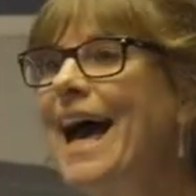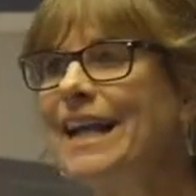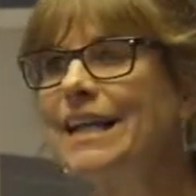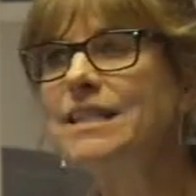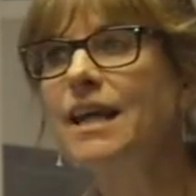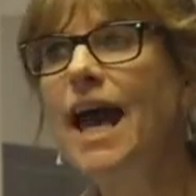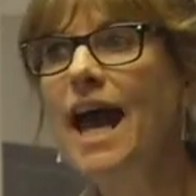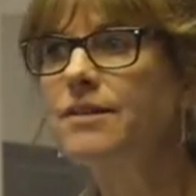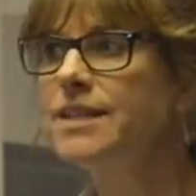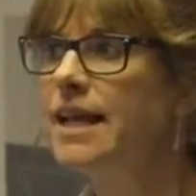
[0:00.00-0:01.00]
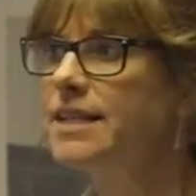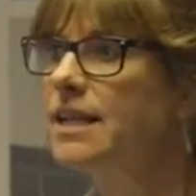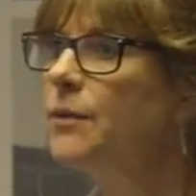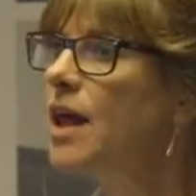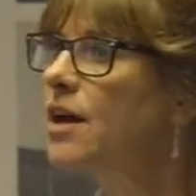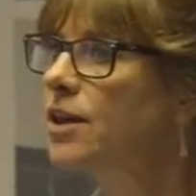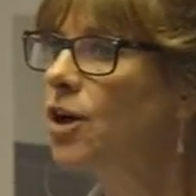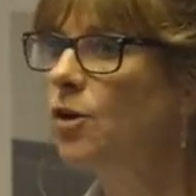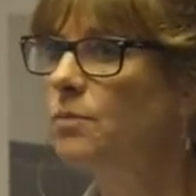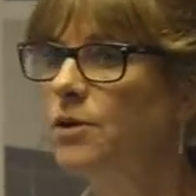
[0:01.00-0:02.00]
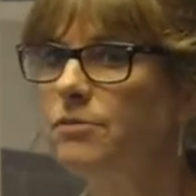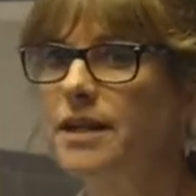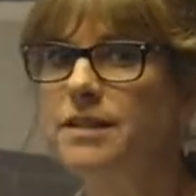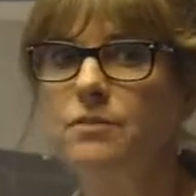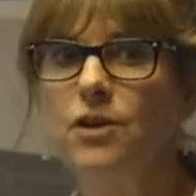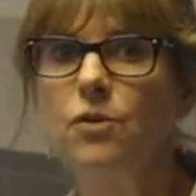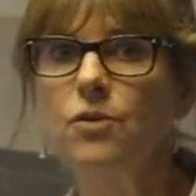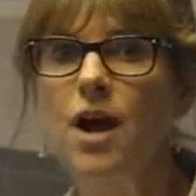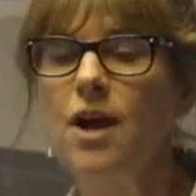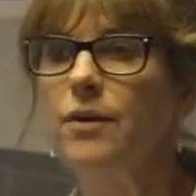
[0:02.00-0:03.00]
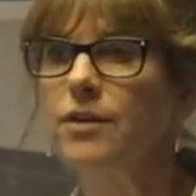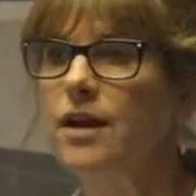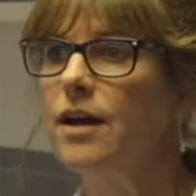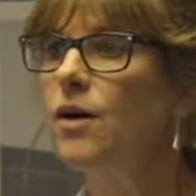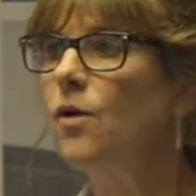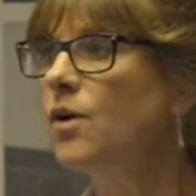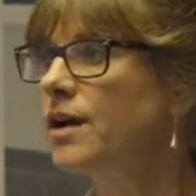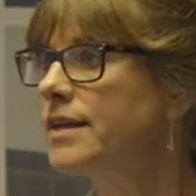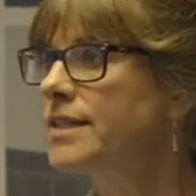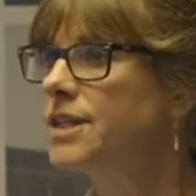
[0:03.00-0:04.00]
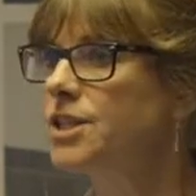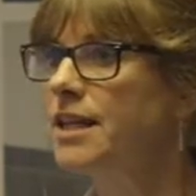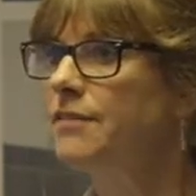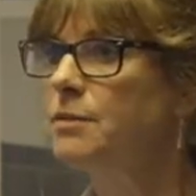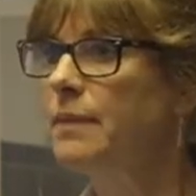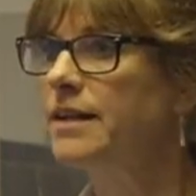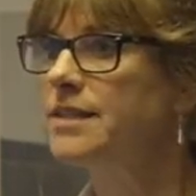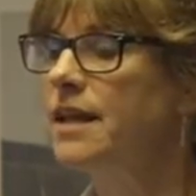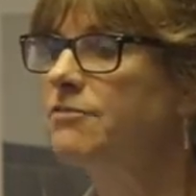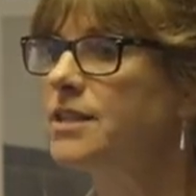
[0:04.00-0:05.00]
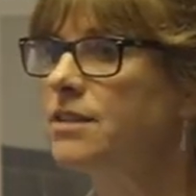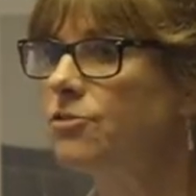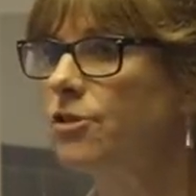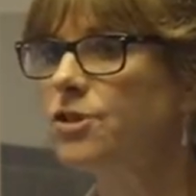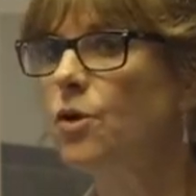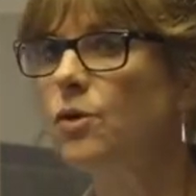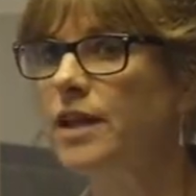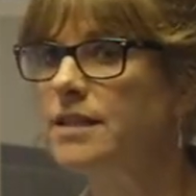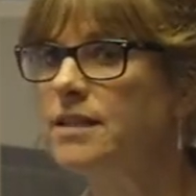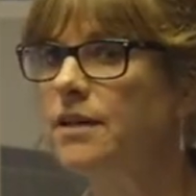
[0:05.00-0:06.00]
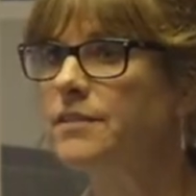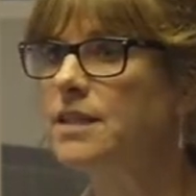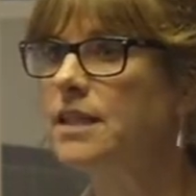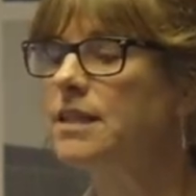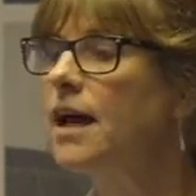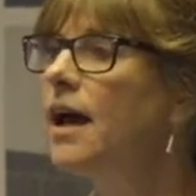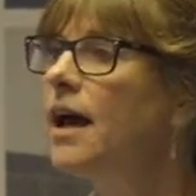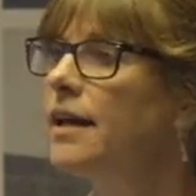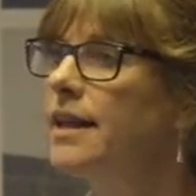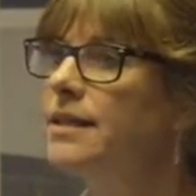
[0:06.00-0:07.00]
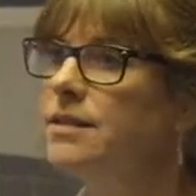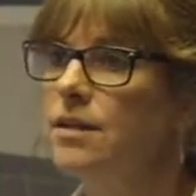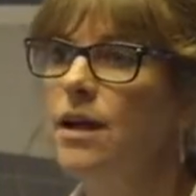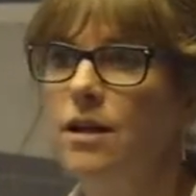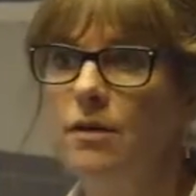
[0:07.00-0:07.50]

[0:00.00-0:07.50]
And how does that sit with other corporate risks? We all know that organisations have to balance their risk across all their services, and that's